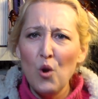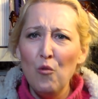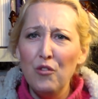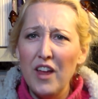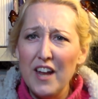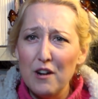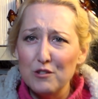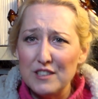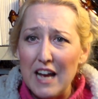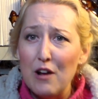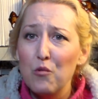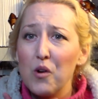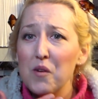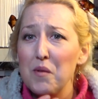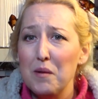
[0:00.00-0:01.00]
hopefully I don't
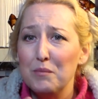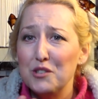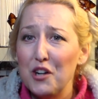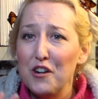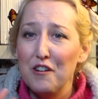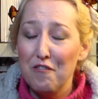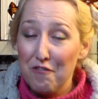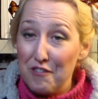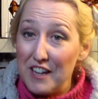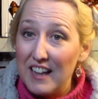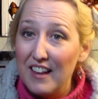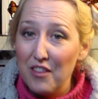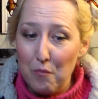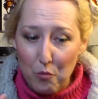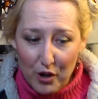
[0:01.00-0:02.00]
sound weird, but I'm starting to
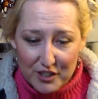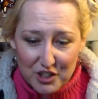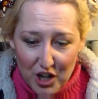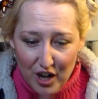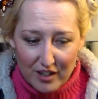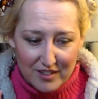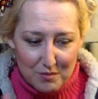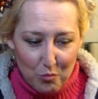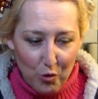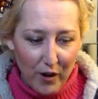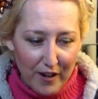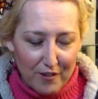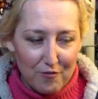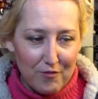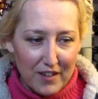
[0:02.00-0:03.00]
feel it. The more I talk, the
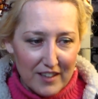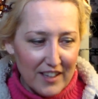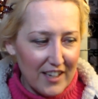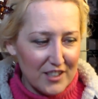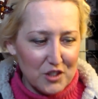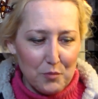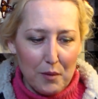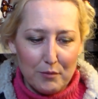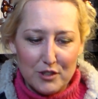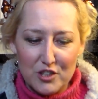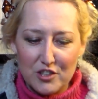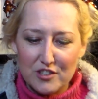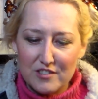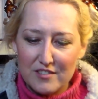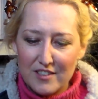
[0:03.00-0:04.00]
more I can feel it. I should probably
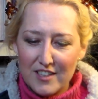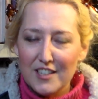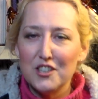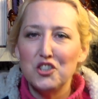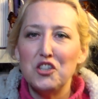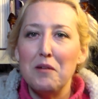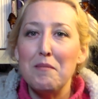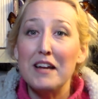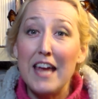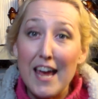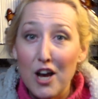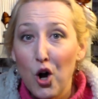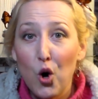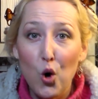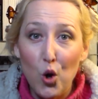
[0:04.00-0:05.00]
just shut my
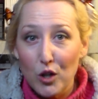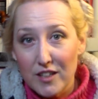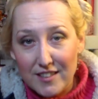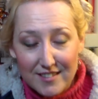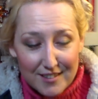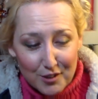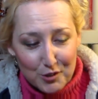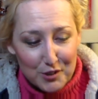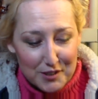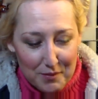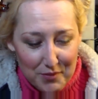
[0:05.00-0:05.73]
cake hole and go do